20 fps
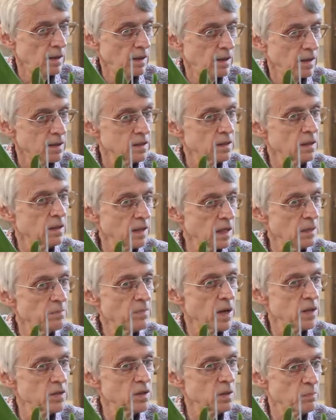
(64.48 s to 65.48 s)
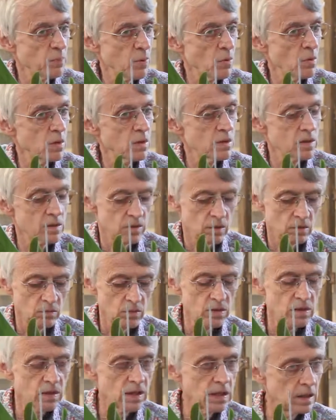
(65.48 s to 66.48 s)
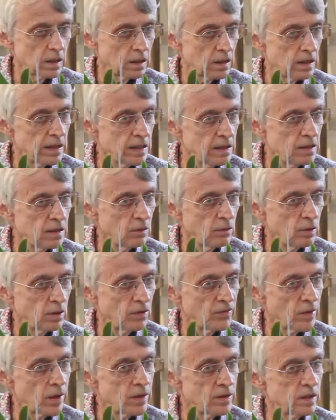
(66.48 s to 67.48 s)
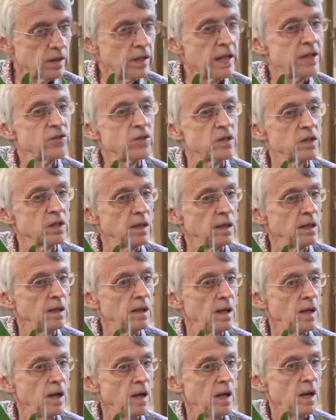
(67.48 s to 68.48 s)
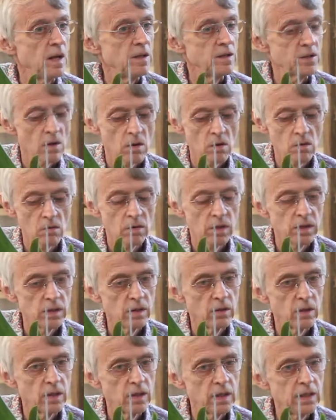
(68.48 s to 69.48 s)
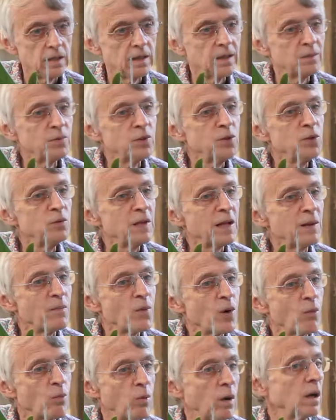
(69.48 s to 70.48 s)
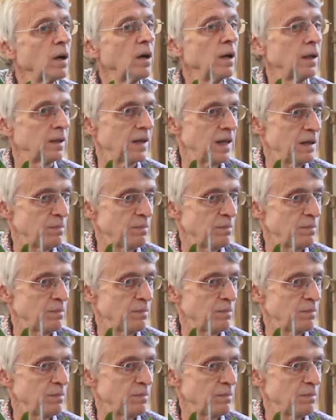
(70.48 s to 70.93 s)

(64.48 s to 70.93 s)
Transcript: because the clay pots are porous, the roots tend to cling to it very tenaciously. So you're going to need do a little more work on a clay